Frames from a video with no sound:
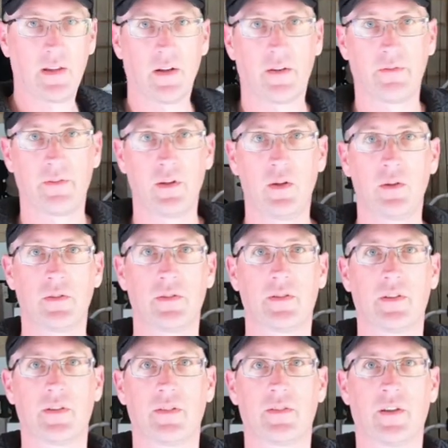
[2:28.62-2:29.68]
that I've used.
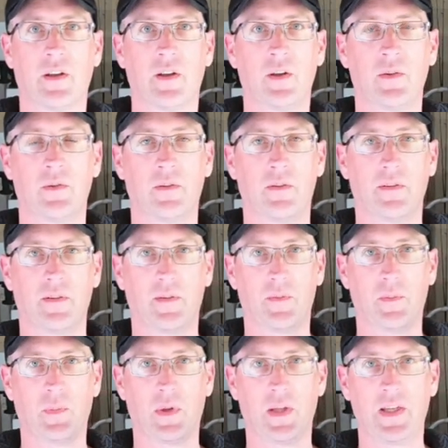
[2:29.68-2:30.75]
So
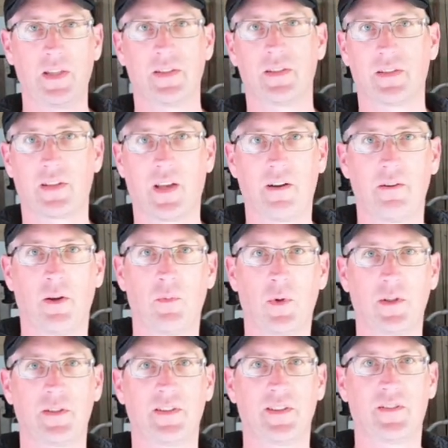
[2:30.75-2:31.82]
please carry on
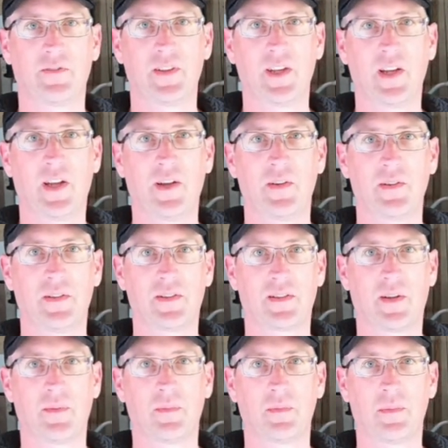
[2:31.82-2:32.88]
watching this video. There's
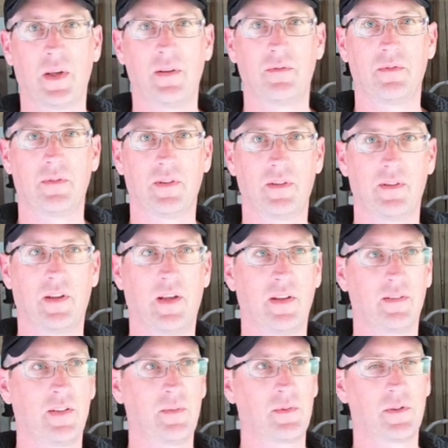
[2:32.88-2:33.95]
some hint, uh,
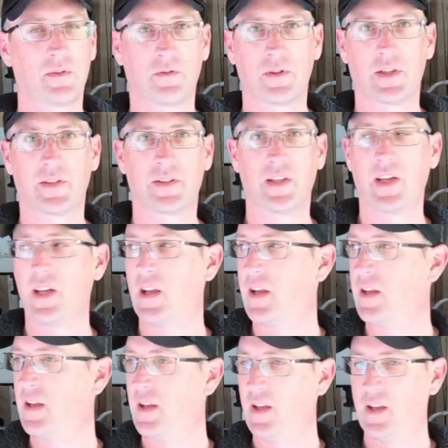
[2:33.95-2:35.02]
tips and tricks in
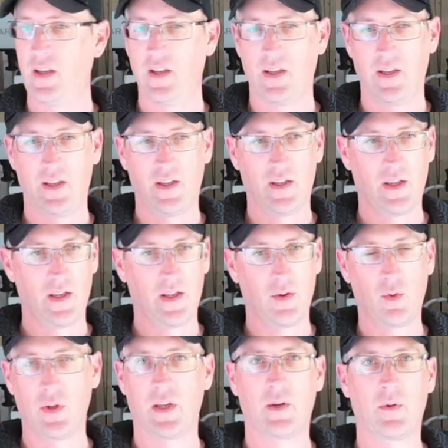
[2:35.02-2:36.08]
here and
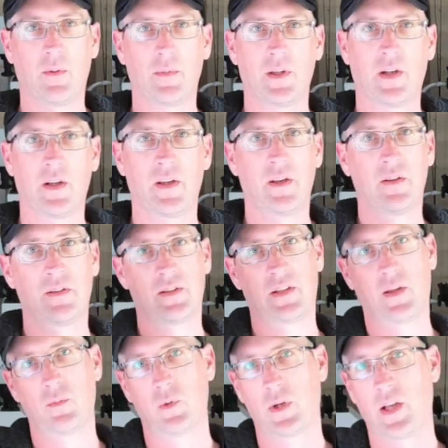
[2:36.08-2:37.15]
all the equipment that I use and
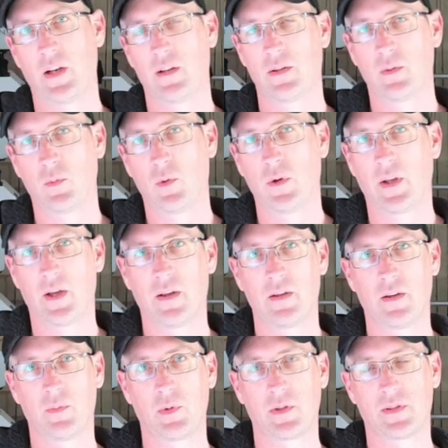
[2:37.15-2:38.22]
then we'll get on the water.
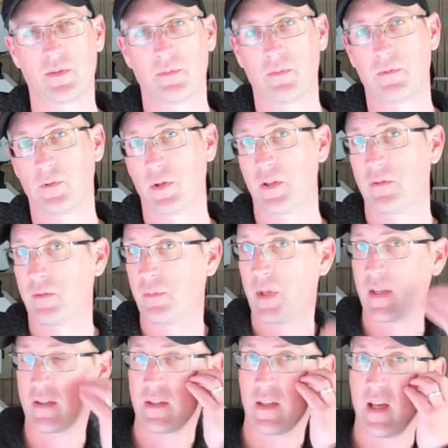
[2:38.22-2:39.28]
I put some footage from
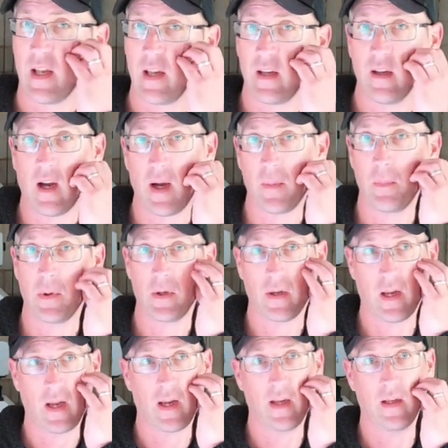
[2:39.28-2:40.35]
yesterday up
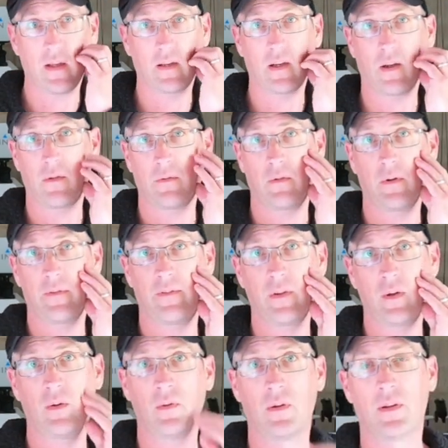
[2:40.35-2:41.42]
and go through a
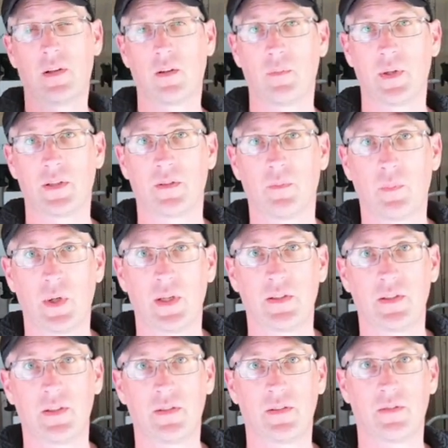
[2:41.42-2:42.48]
few little bits and
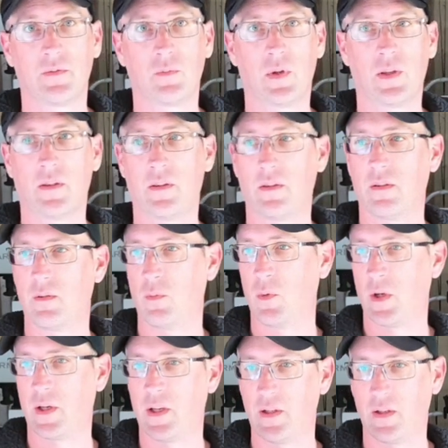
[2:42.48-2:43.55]
pieces with
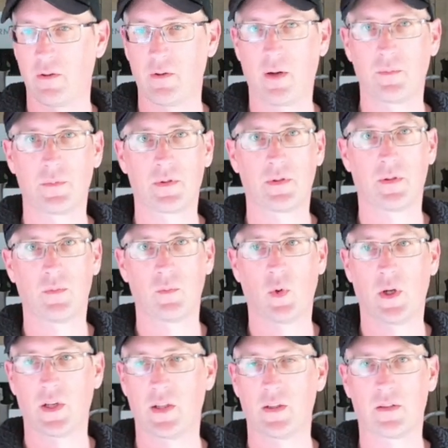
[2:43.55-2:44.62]
working the grubs and
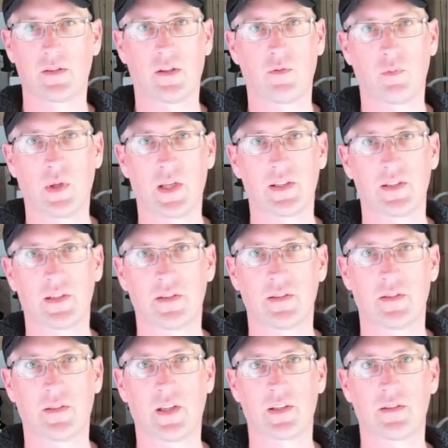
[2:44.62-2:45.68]
working the soft plastics
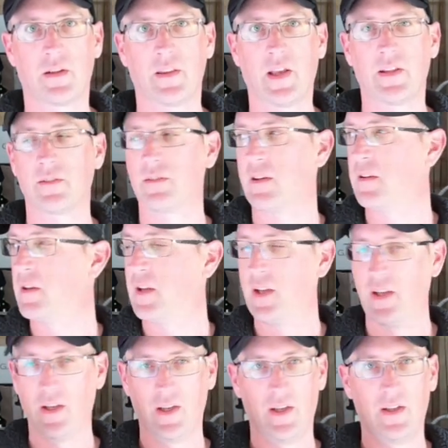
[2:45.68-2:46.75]
and things like that. So
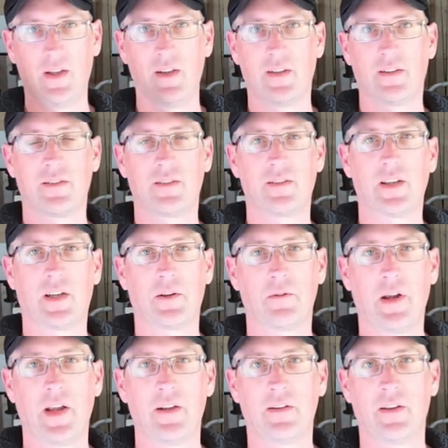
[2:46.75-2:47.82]
stick
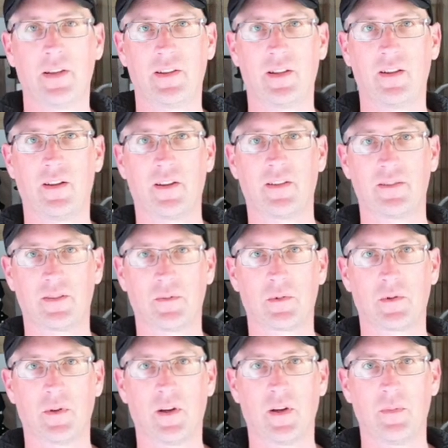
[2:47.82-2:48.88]
around, hit the like and
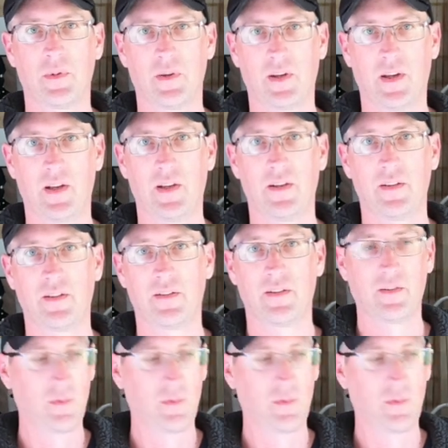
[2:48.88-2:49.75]
subscribe and